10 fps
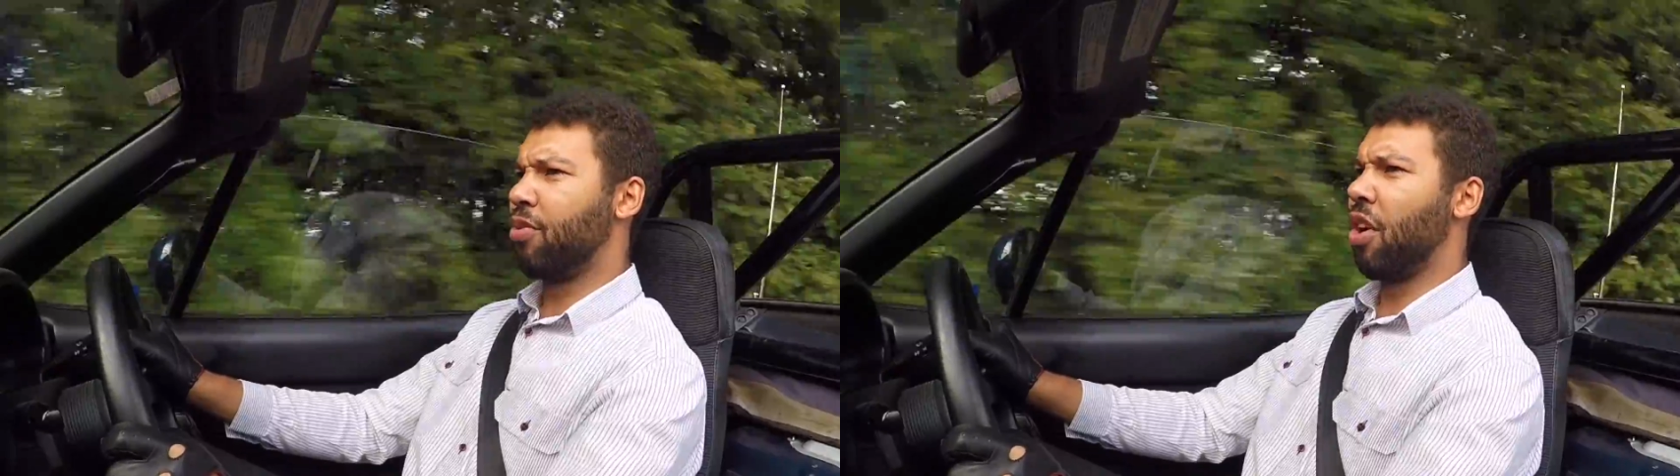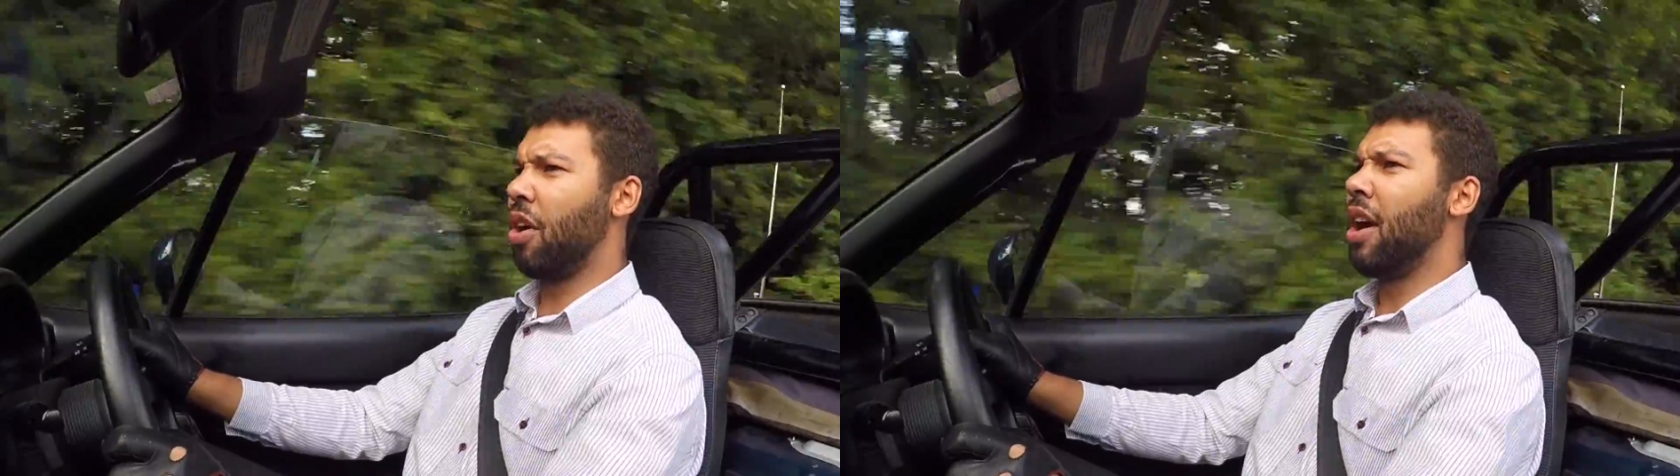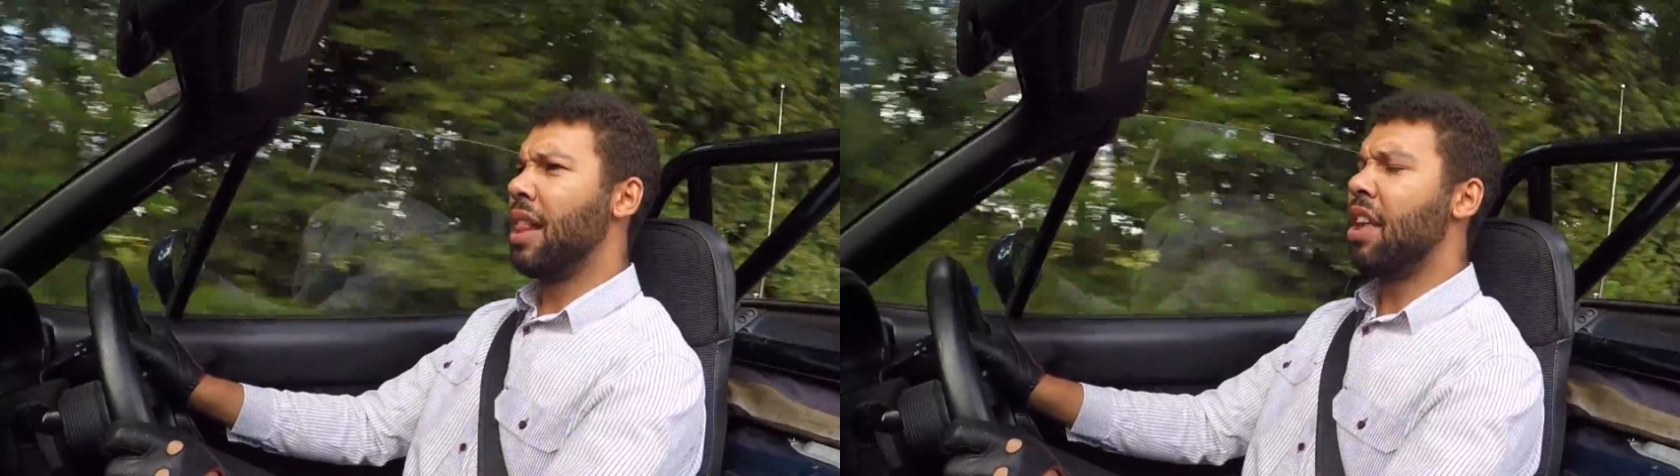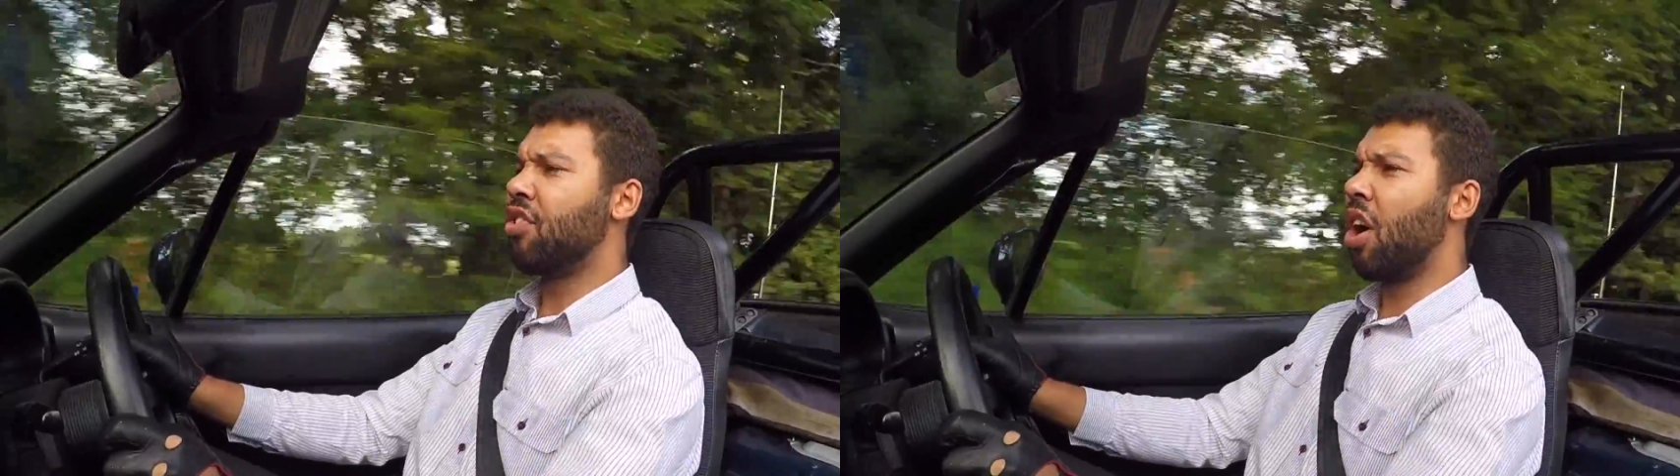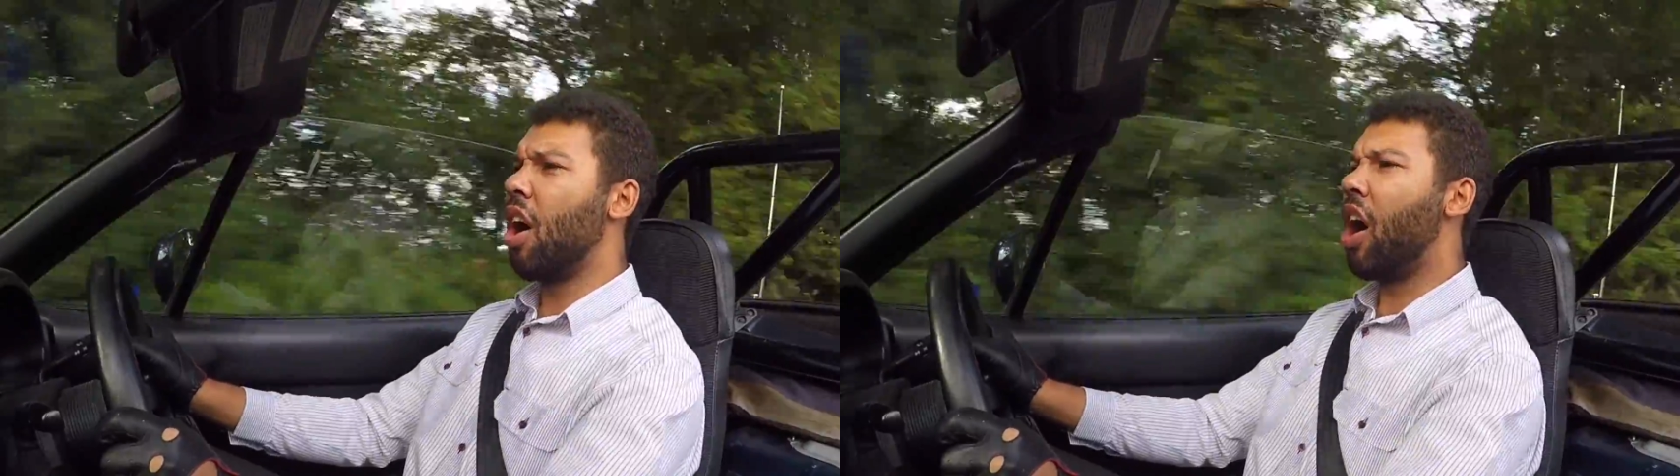So this
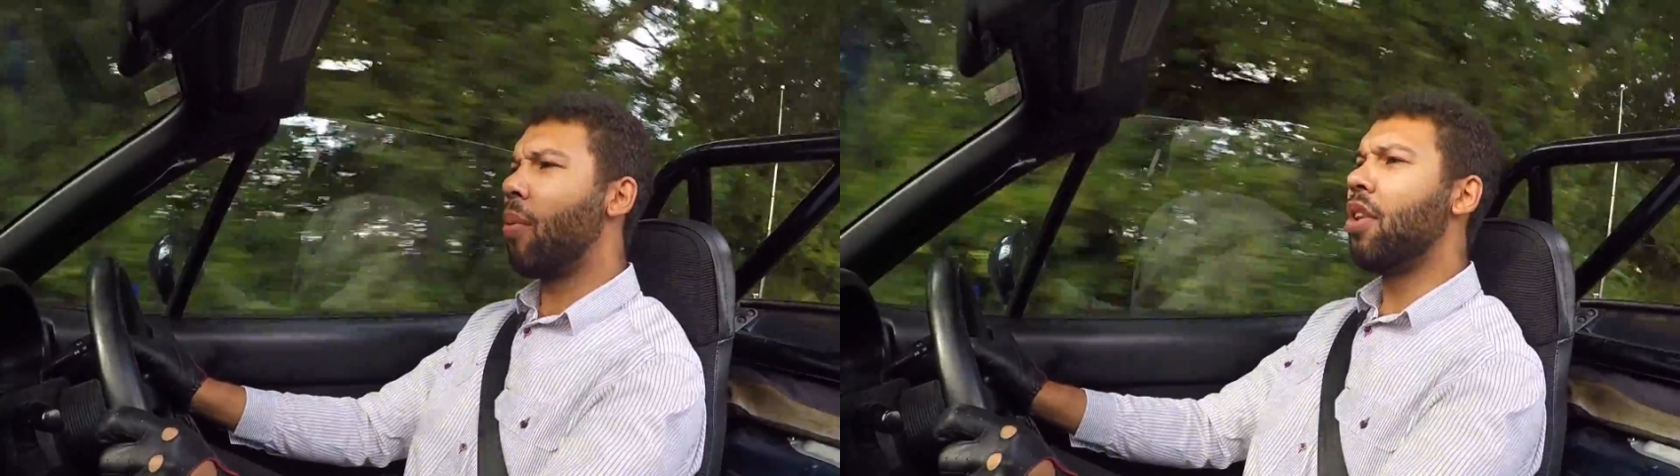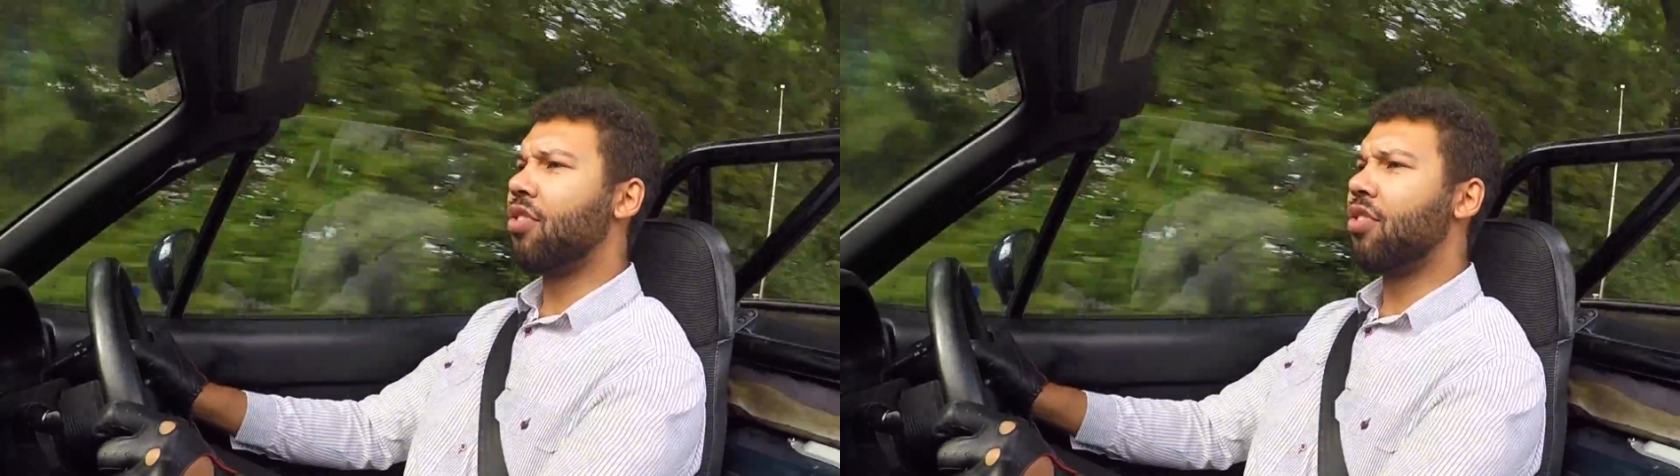car, I wouldn't